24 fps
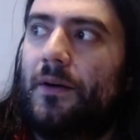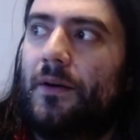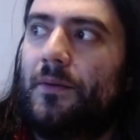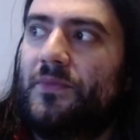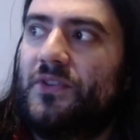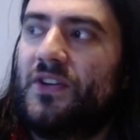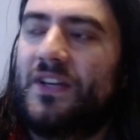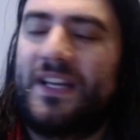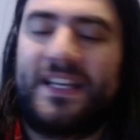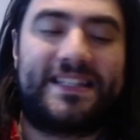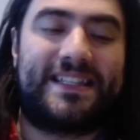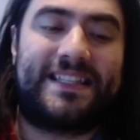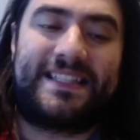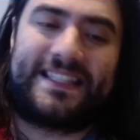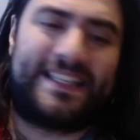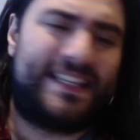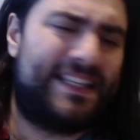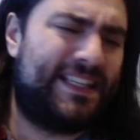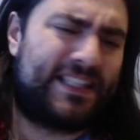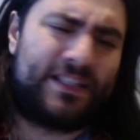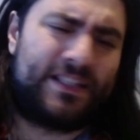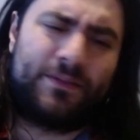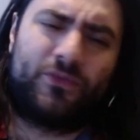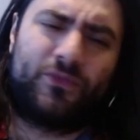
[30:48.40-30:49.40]
you get to see
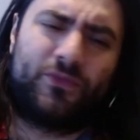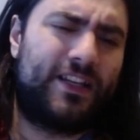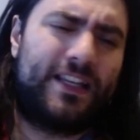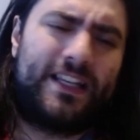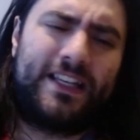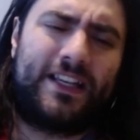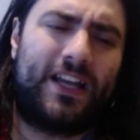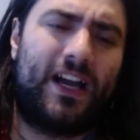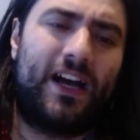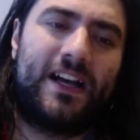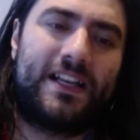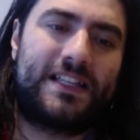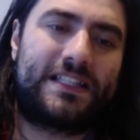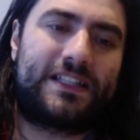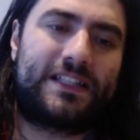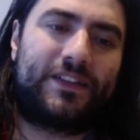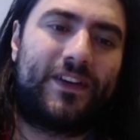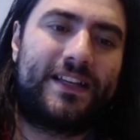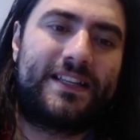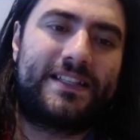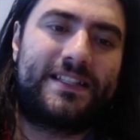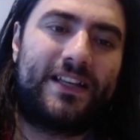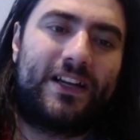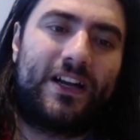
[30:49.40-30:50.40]
some really cursed
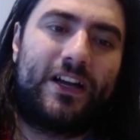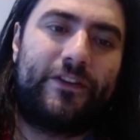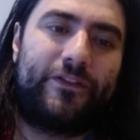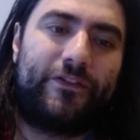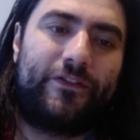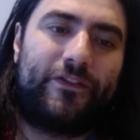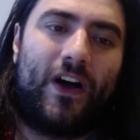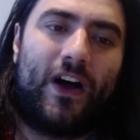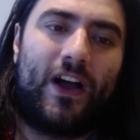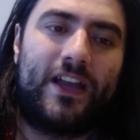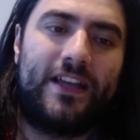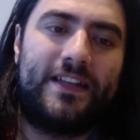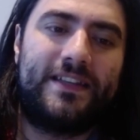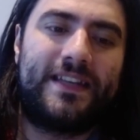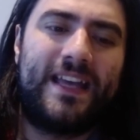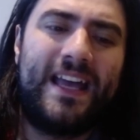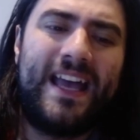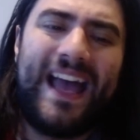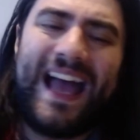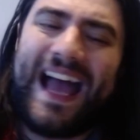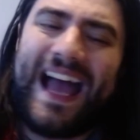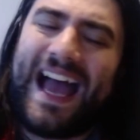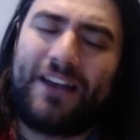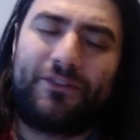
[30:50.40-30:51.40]
things that I find.
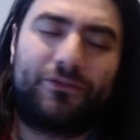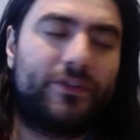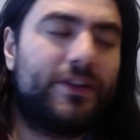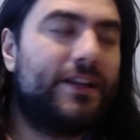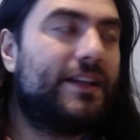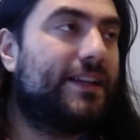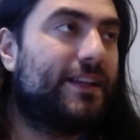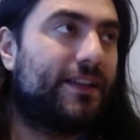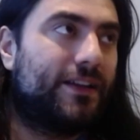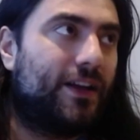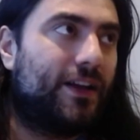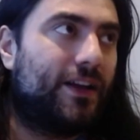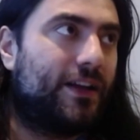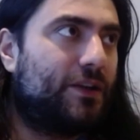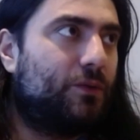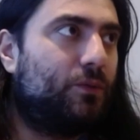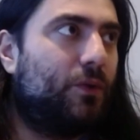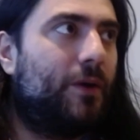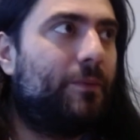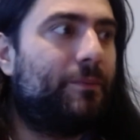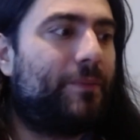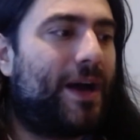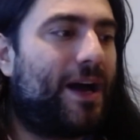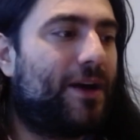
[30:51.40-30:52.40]
And really, like, the
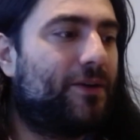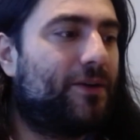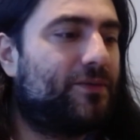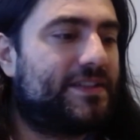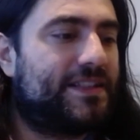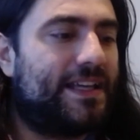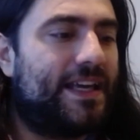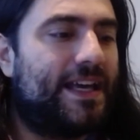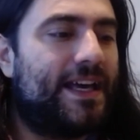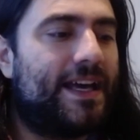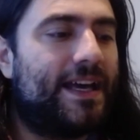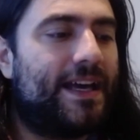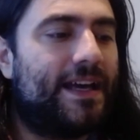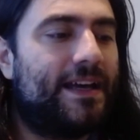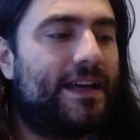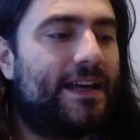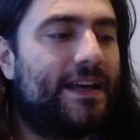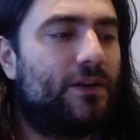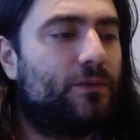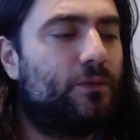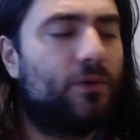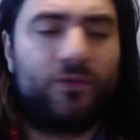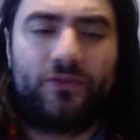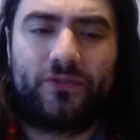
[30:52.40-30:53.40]
£1 tier,
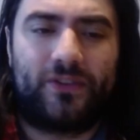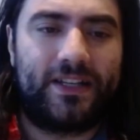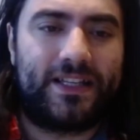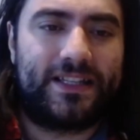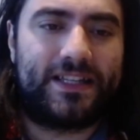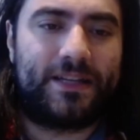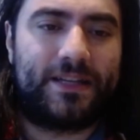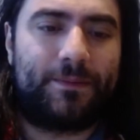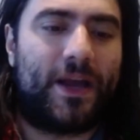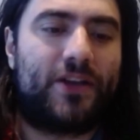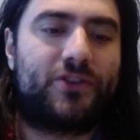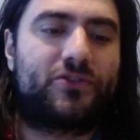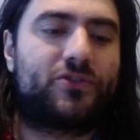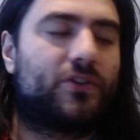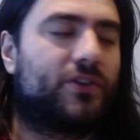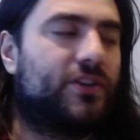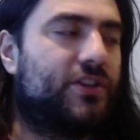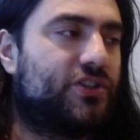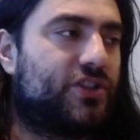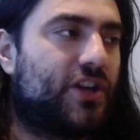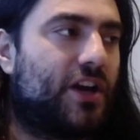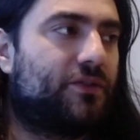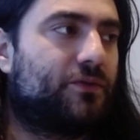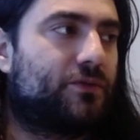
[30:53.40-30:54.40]
well, really the Patreon
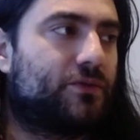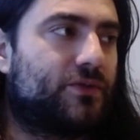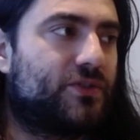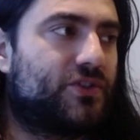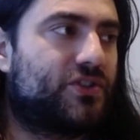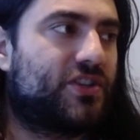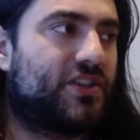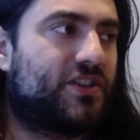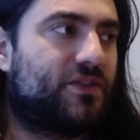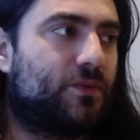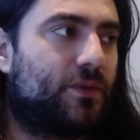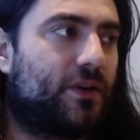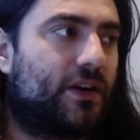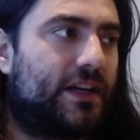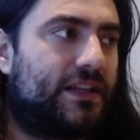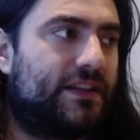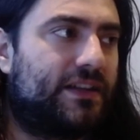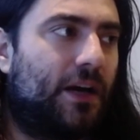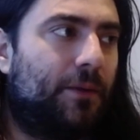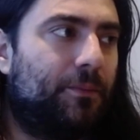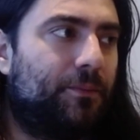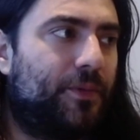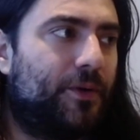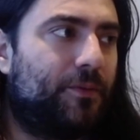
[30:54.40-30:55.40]
in general, is just where I
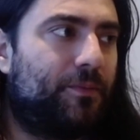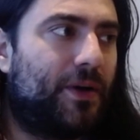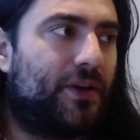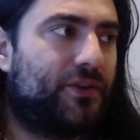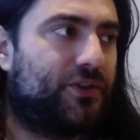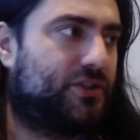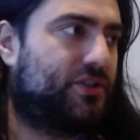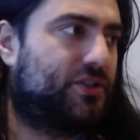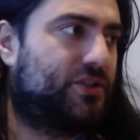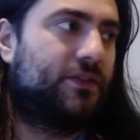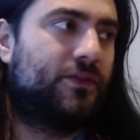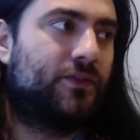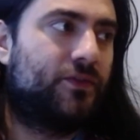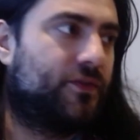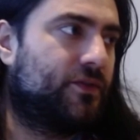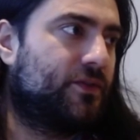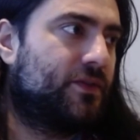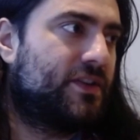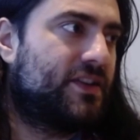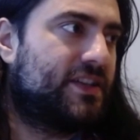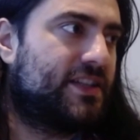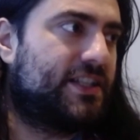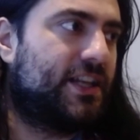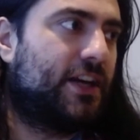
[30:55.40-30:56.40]
dump a bunch of
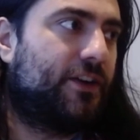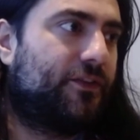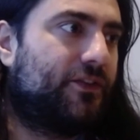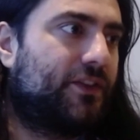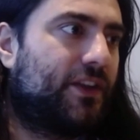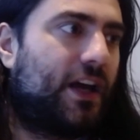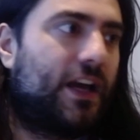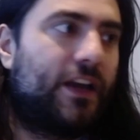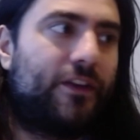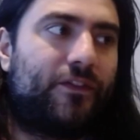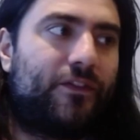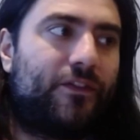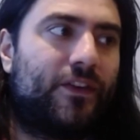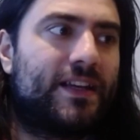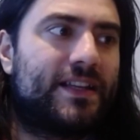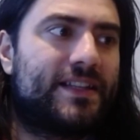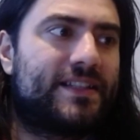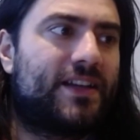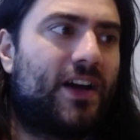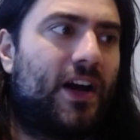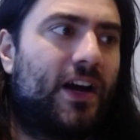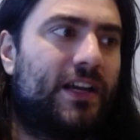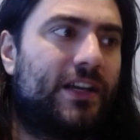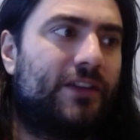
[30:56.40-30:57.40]
stuff that I think is
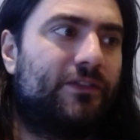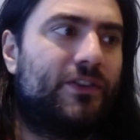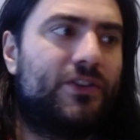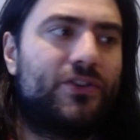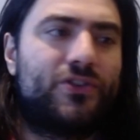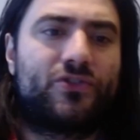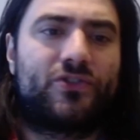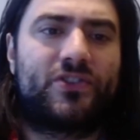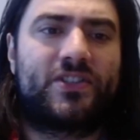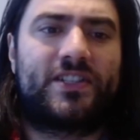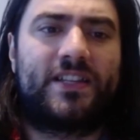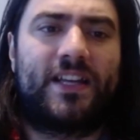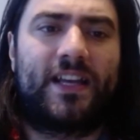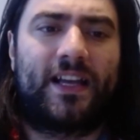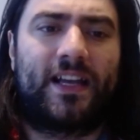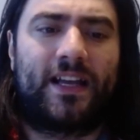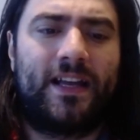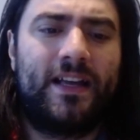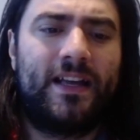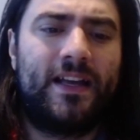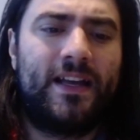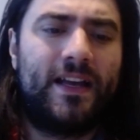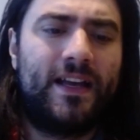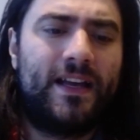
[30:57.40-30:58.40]
kind of interesting
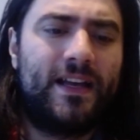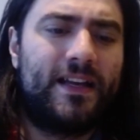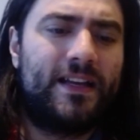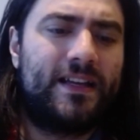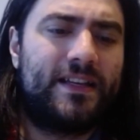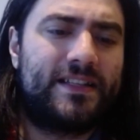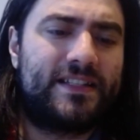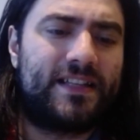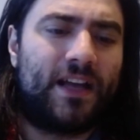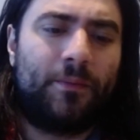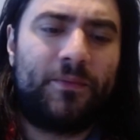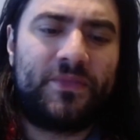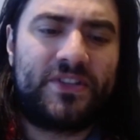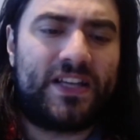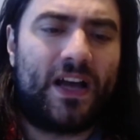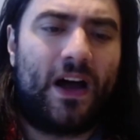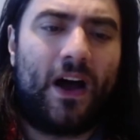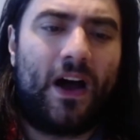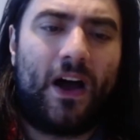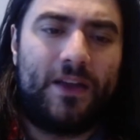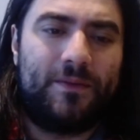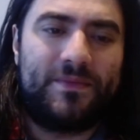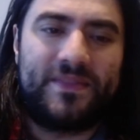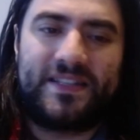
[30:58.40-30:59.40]

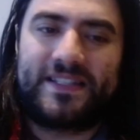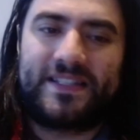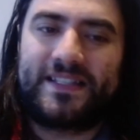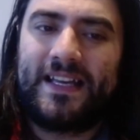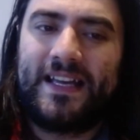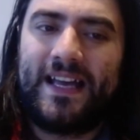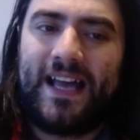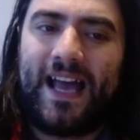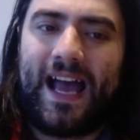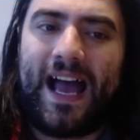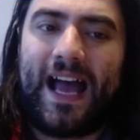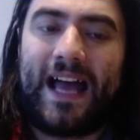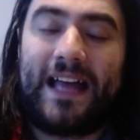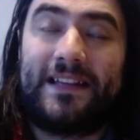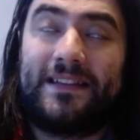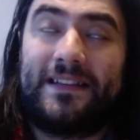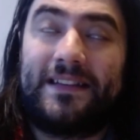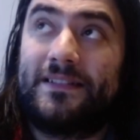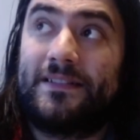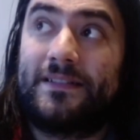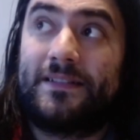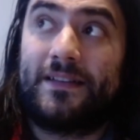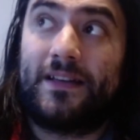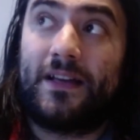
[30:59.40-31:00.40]
sometimes.
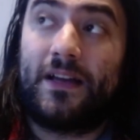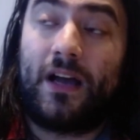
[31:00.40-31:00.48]
And